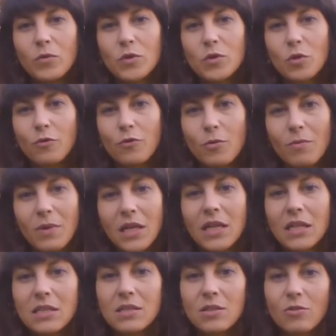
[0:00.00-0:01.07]
so for
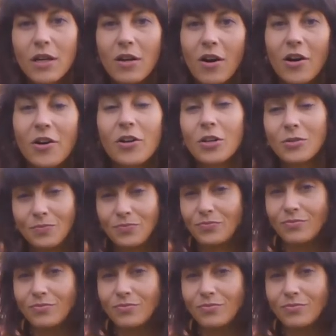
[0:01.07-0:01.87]
me, it's a great honor